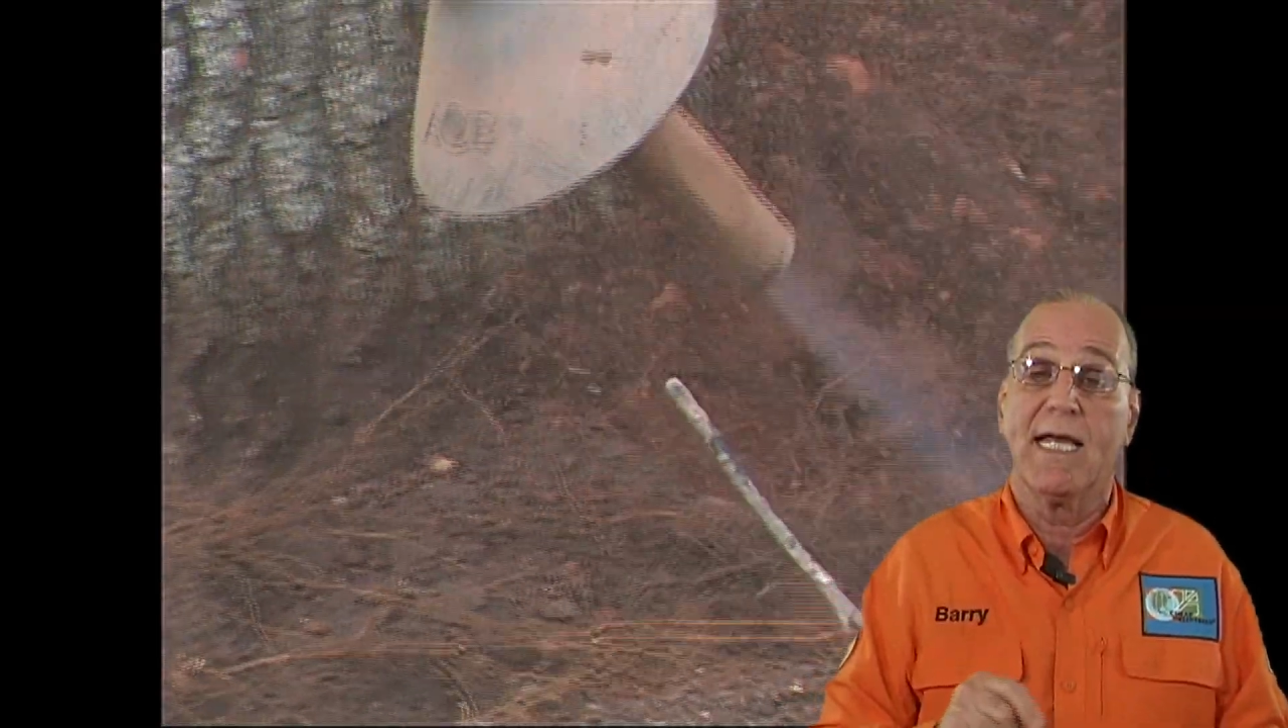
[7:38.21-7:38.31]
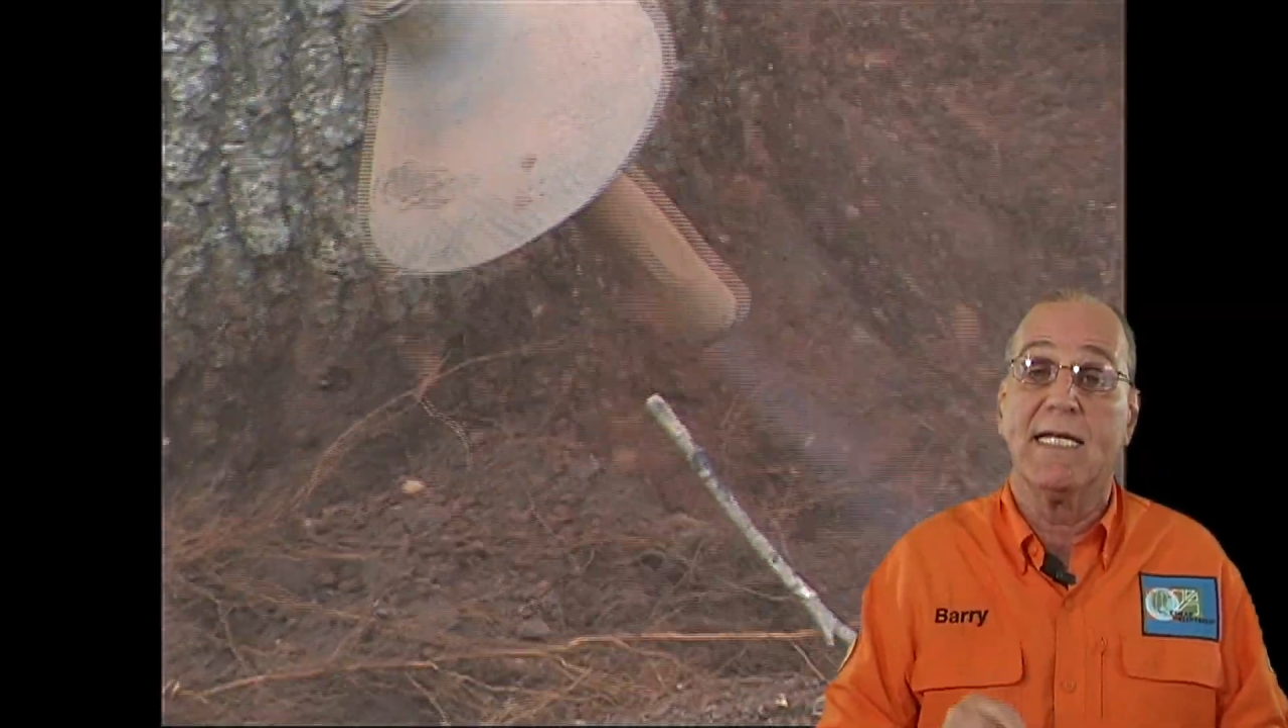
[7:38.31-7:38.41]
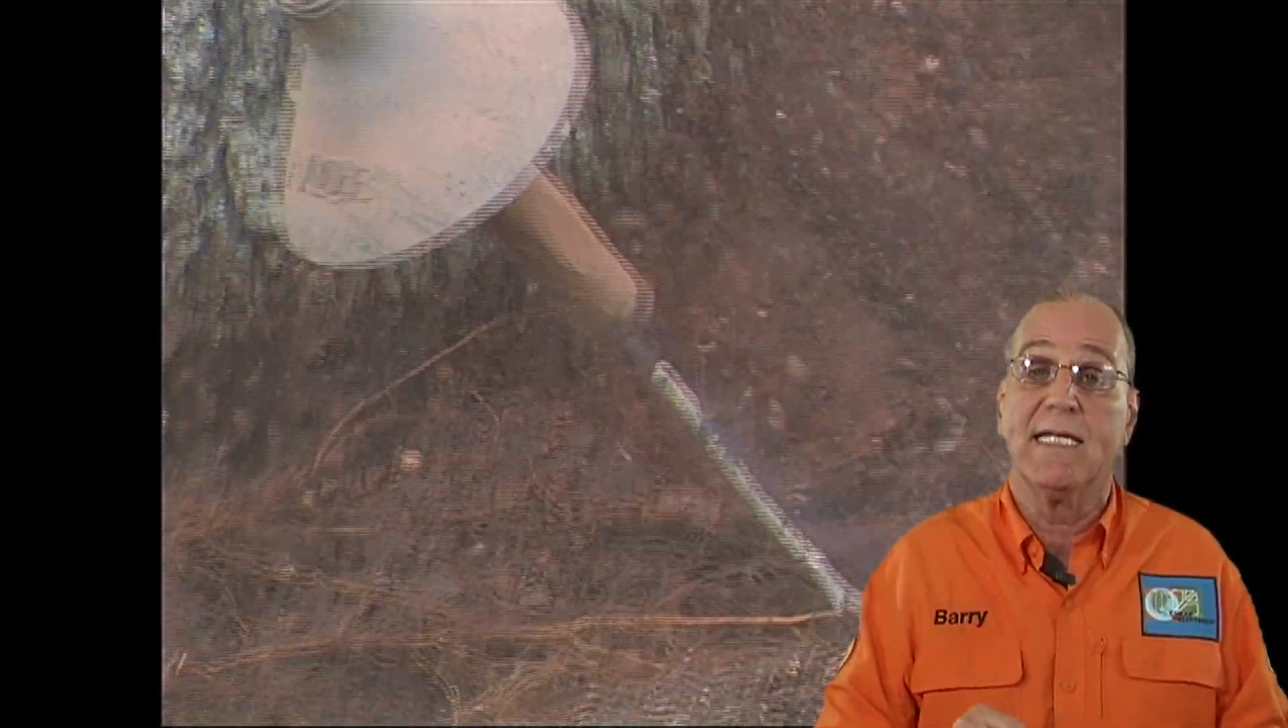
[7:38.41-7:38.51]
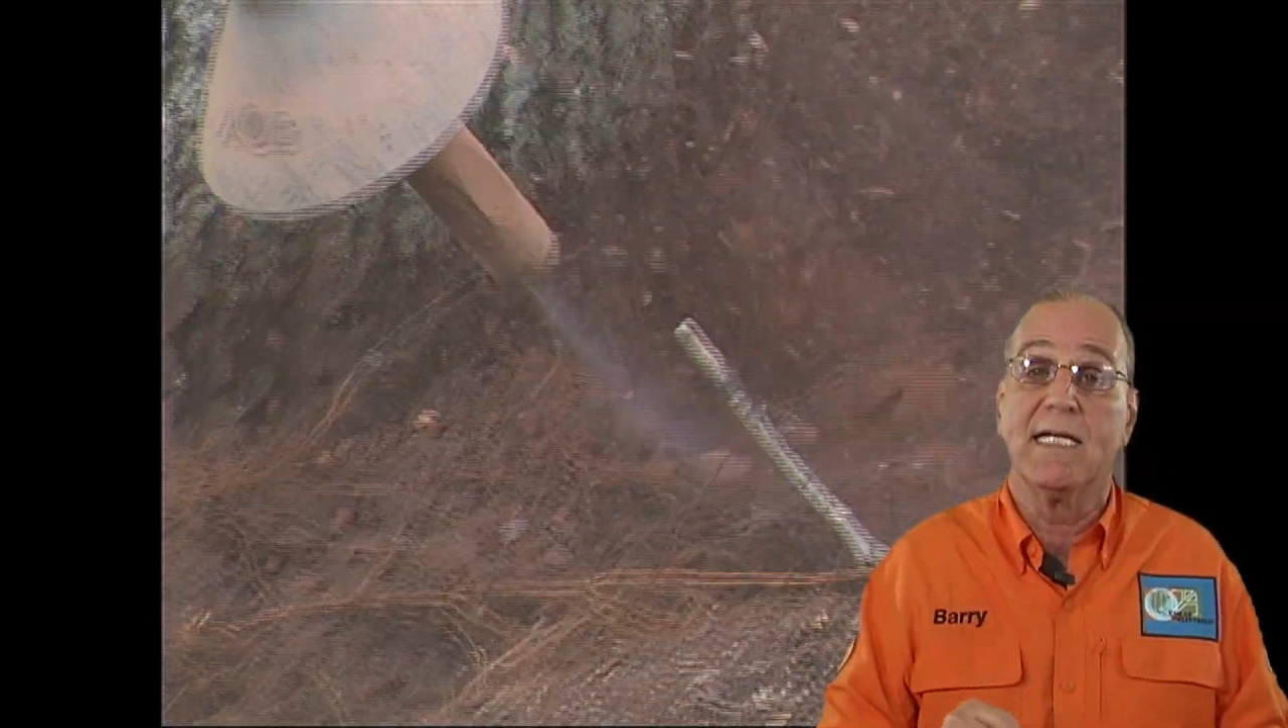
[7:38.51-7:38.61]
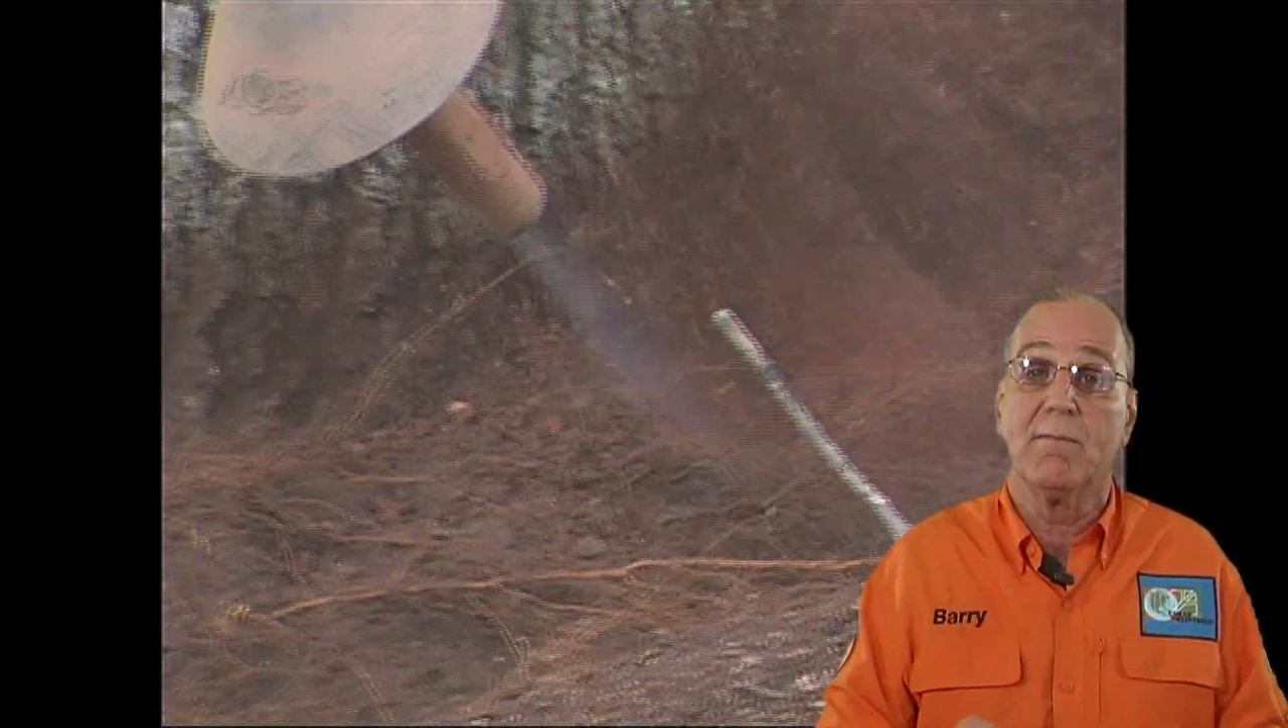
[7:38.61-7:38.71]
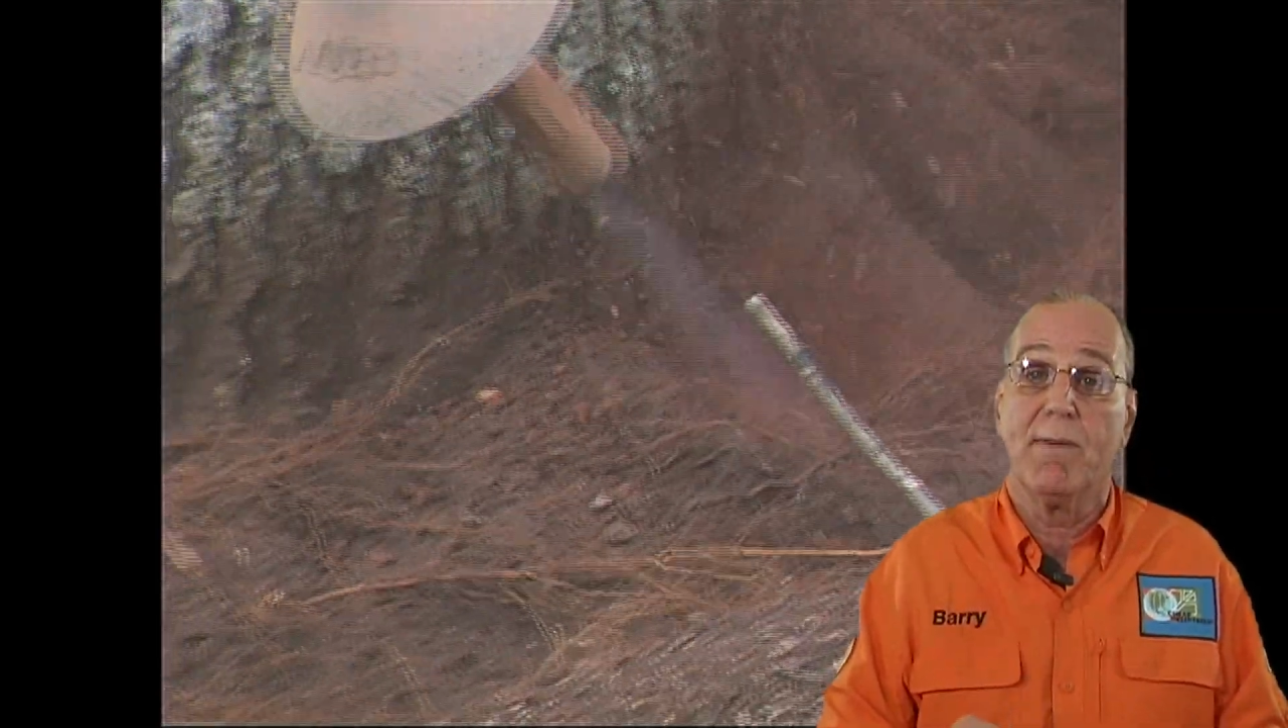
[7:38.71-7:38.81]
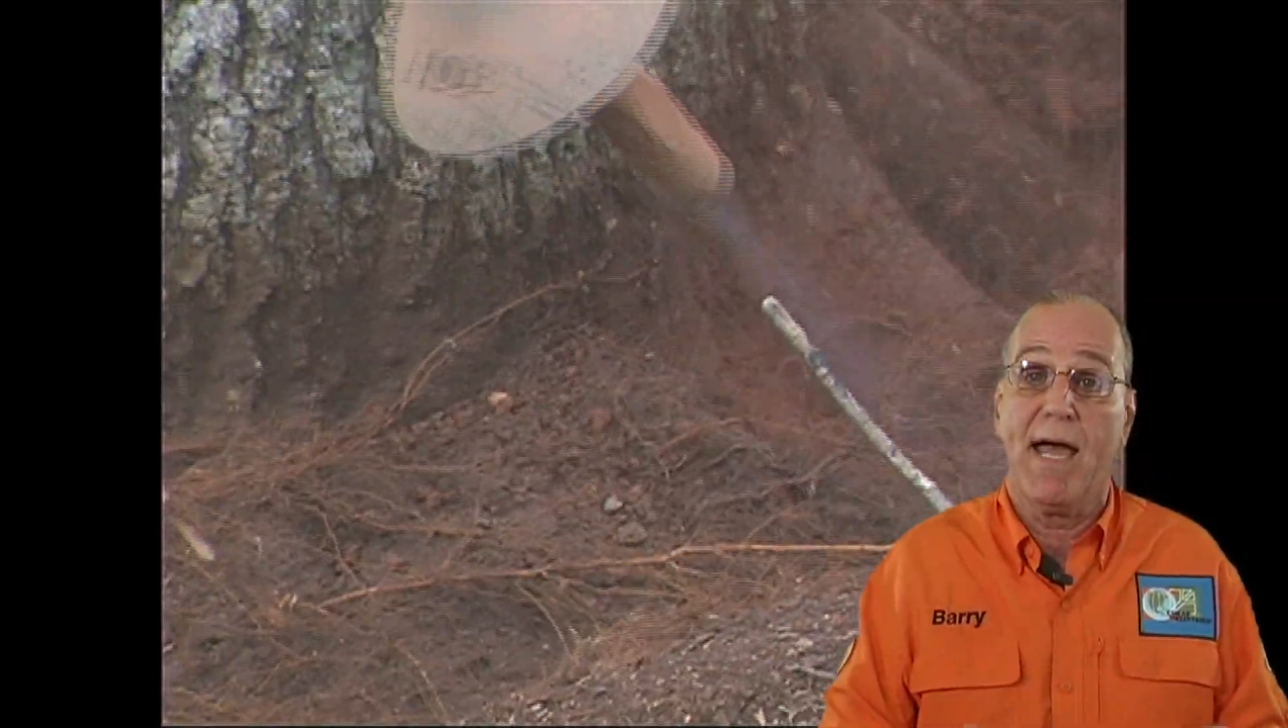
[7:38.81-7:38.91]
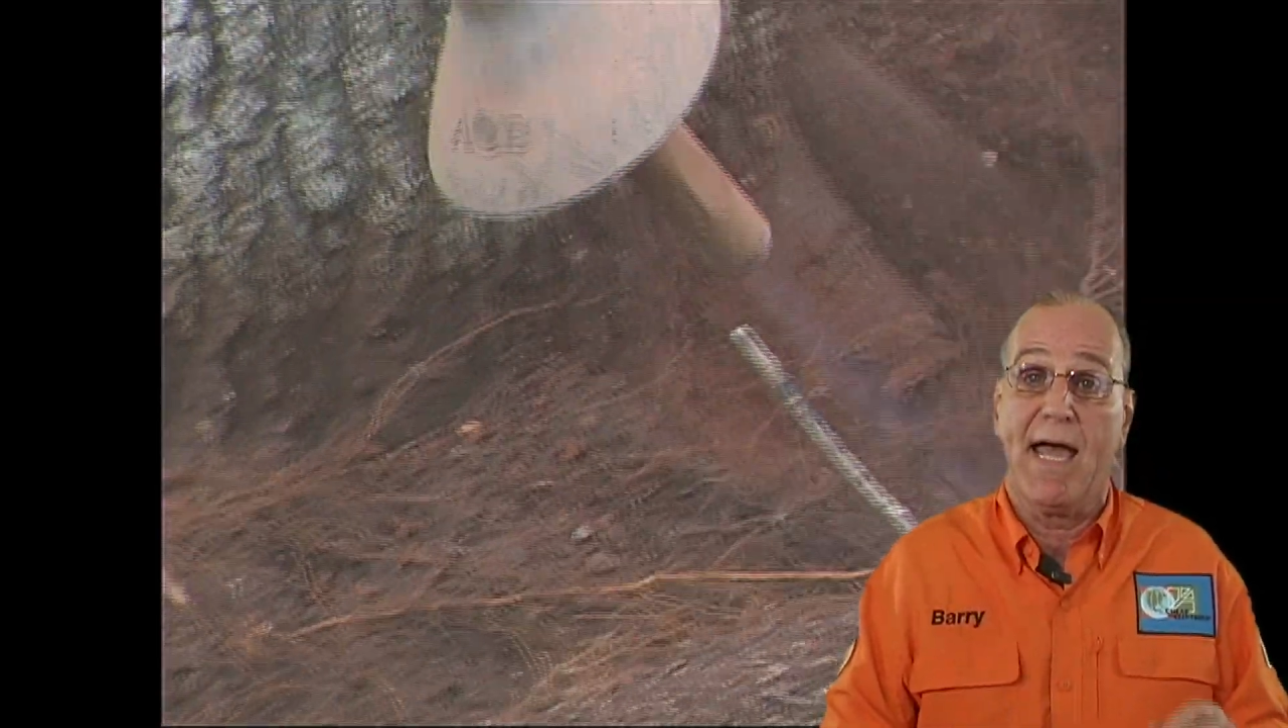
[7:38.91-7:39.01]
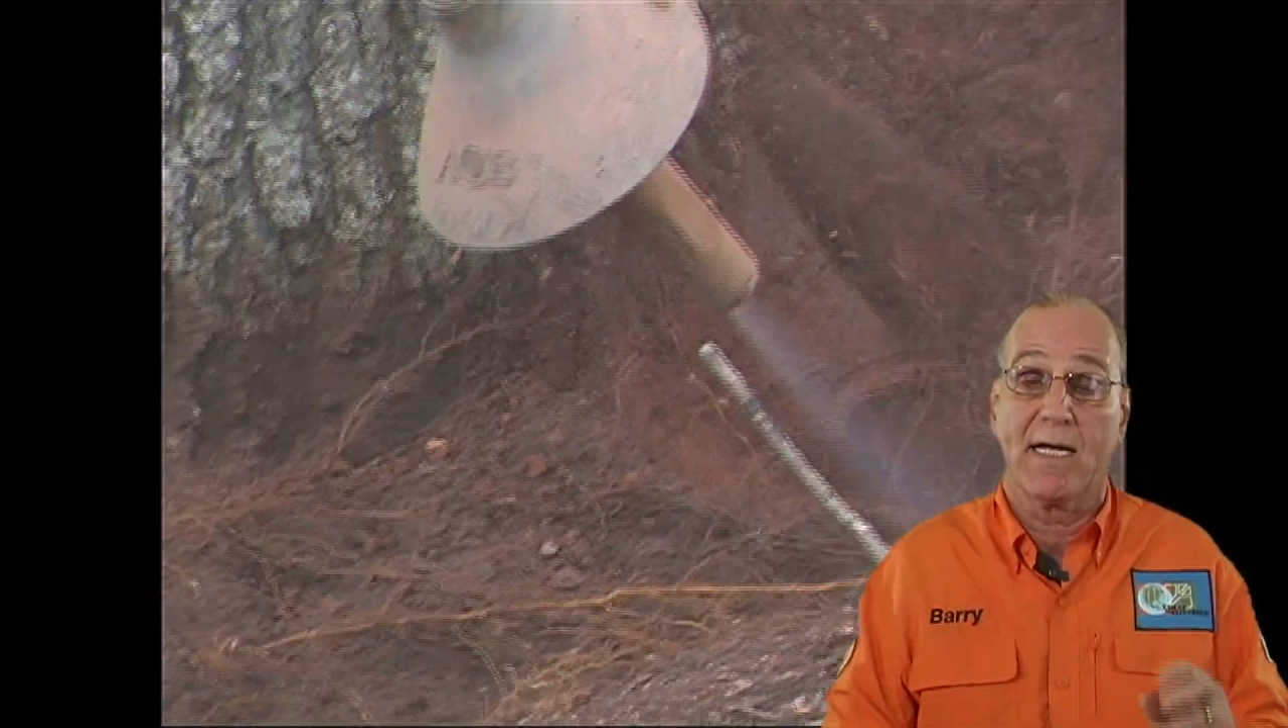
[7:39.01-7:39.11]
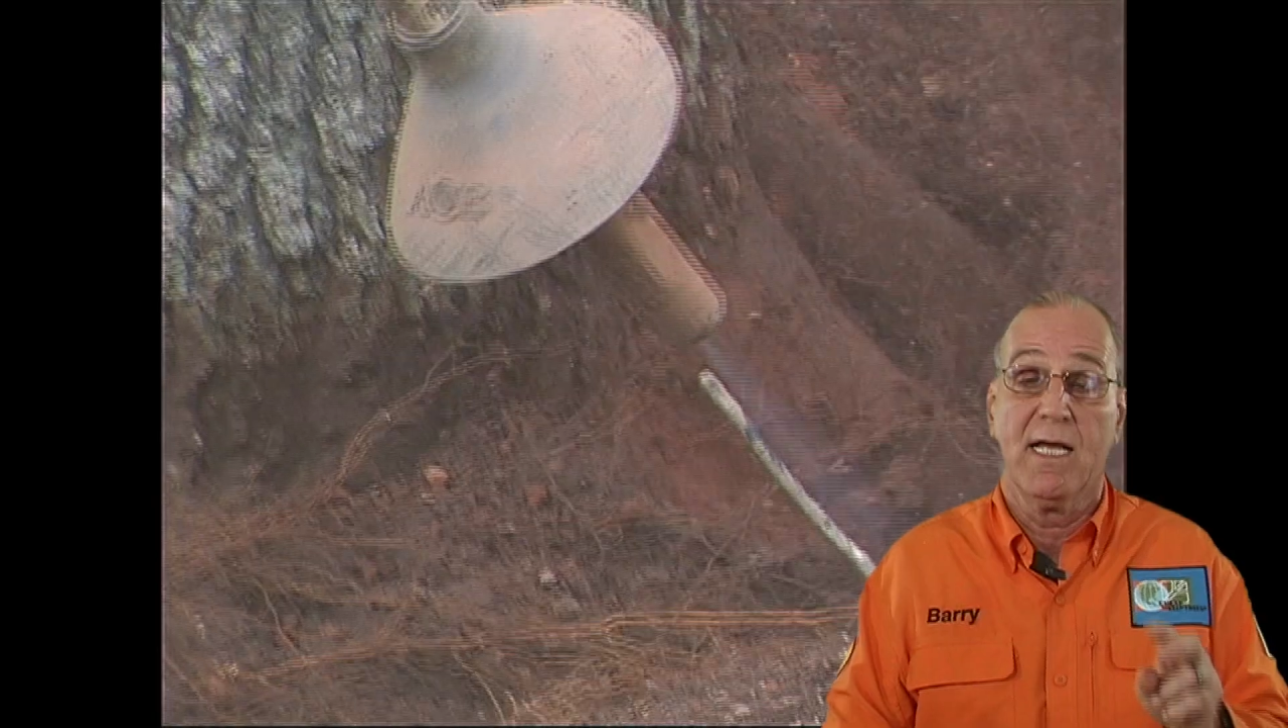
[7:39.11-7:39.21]
and
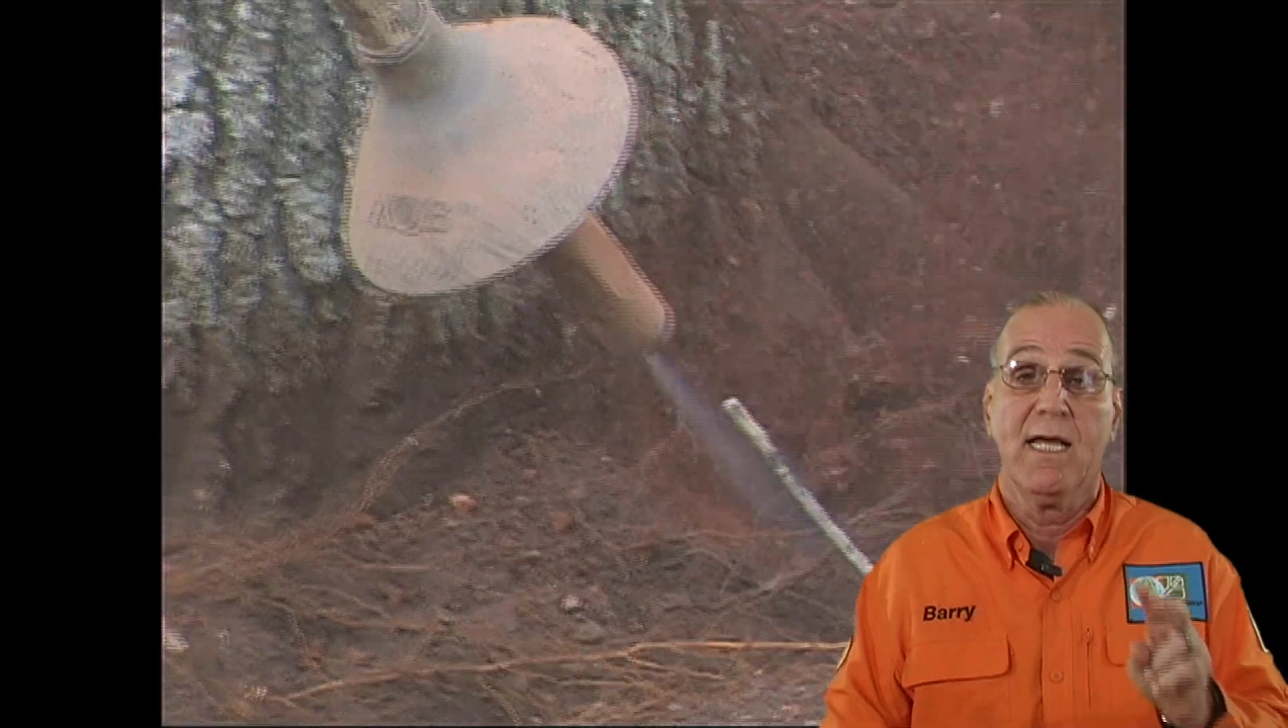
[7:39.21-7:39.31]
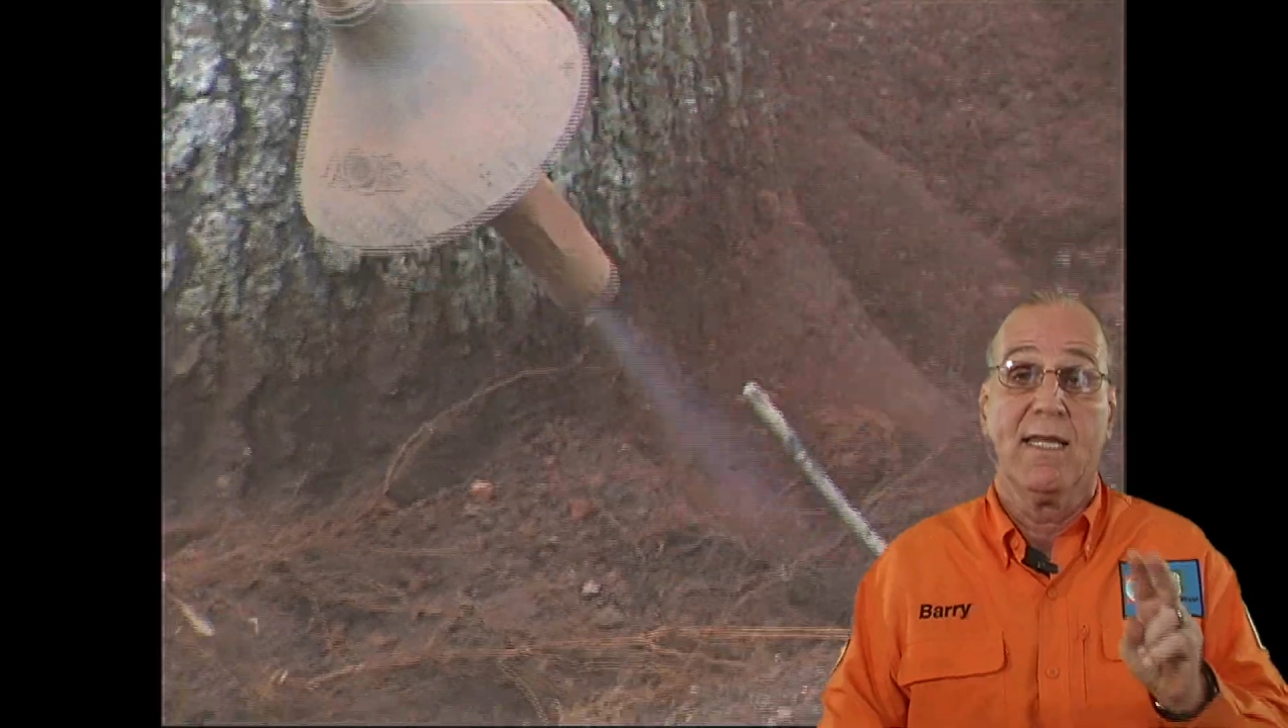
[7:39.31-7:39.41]
decompact.